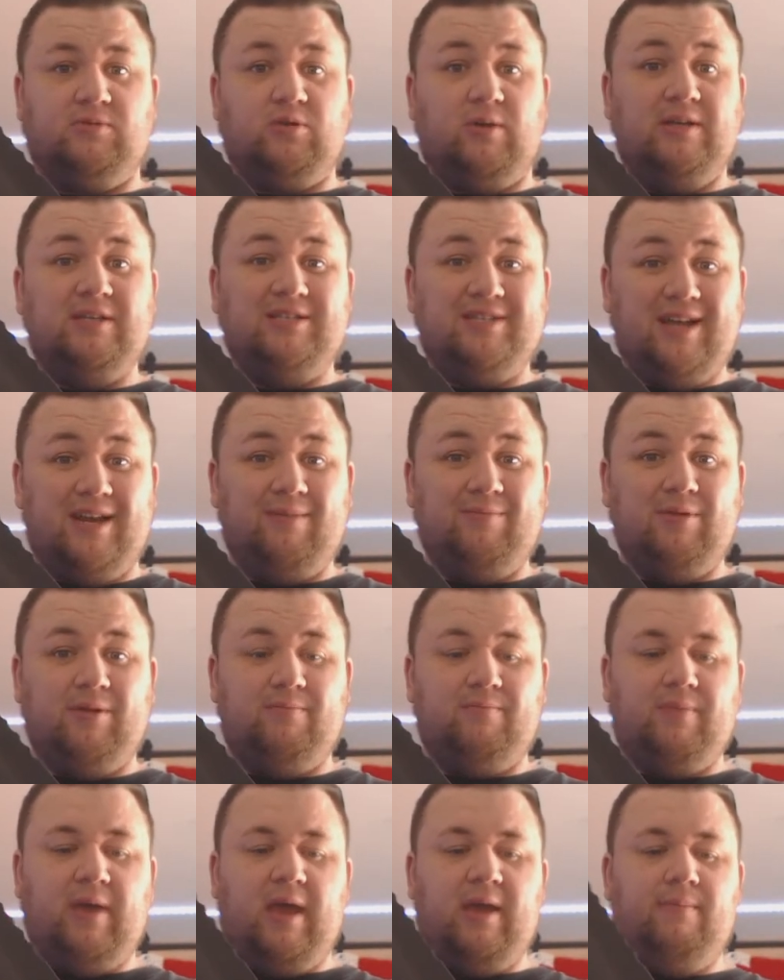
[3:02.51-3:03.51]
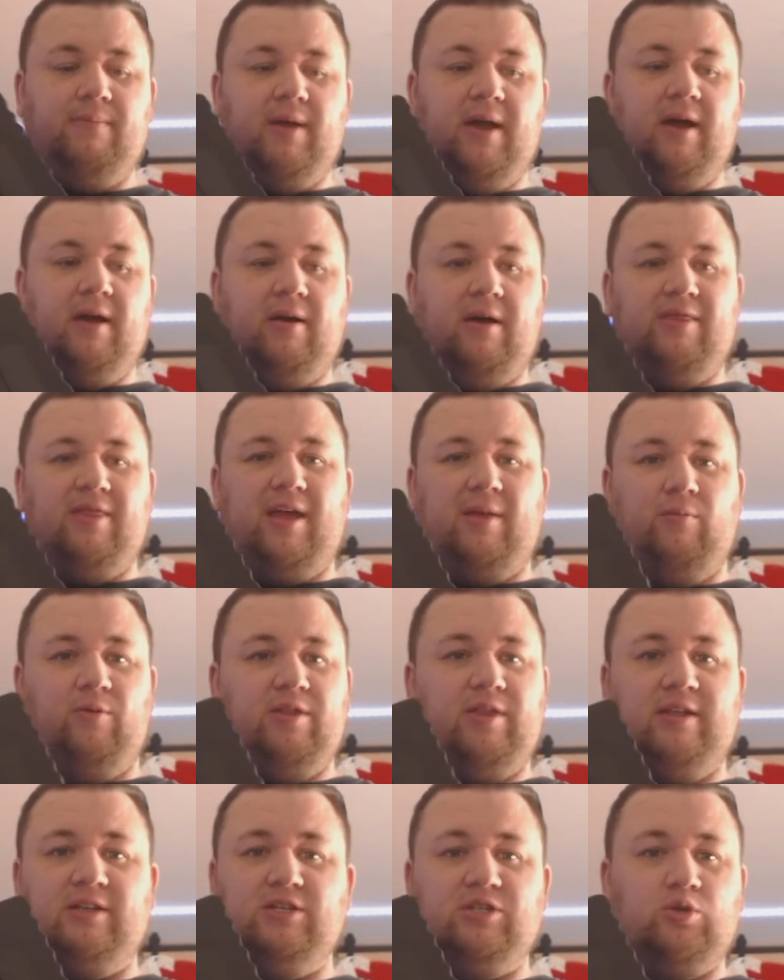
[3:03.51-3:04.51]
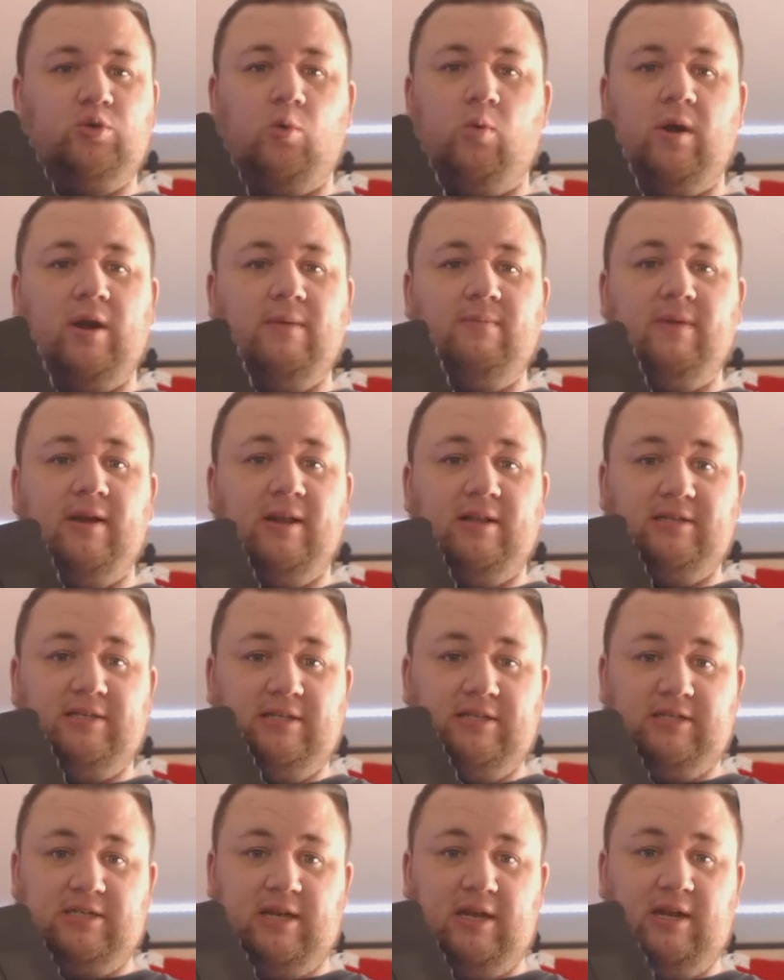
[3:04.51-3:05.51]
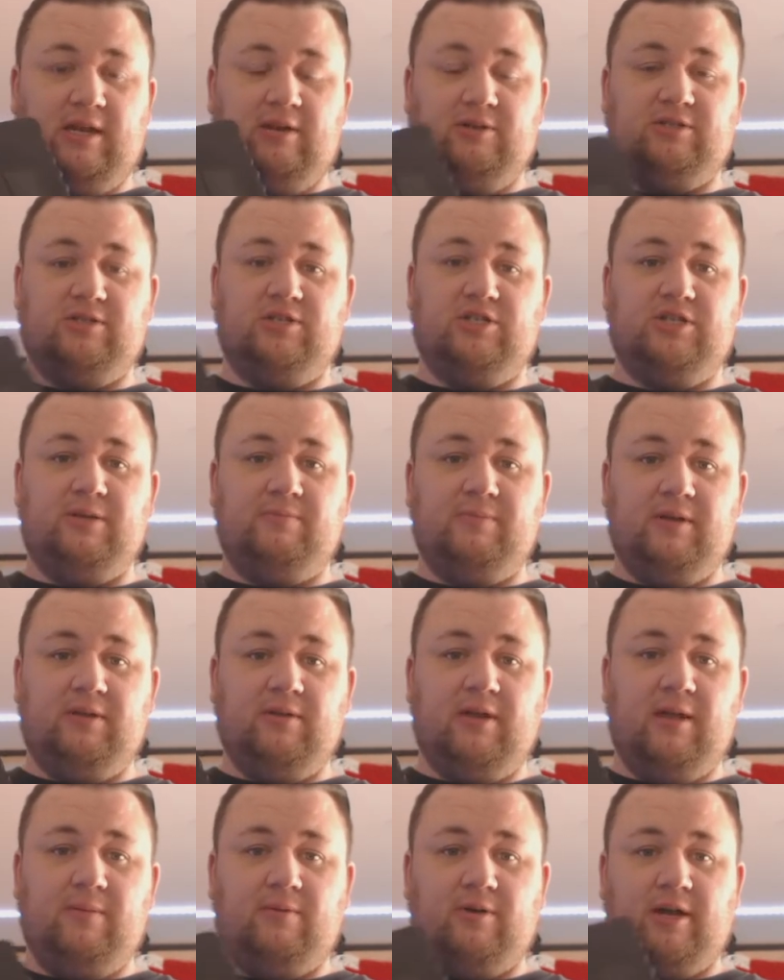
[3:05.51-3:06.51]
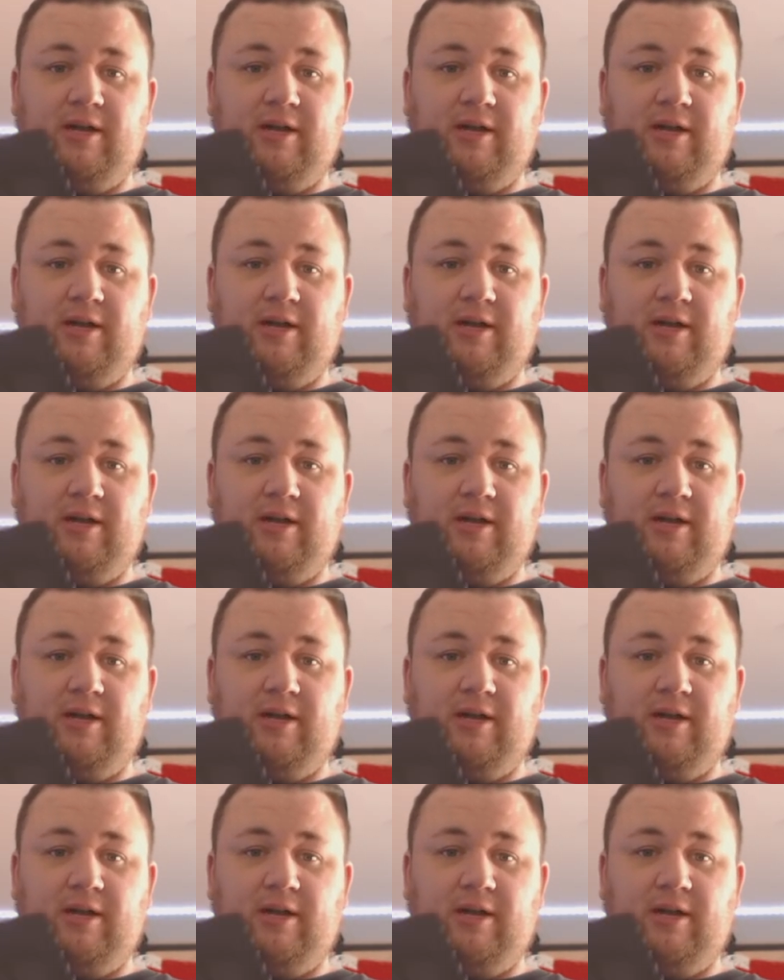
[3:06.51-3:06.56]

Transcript: So I sent him the PayPal, and then within 20 minutes, he said, "Here's the shipping label."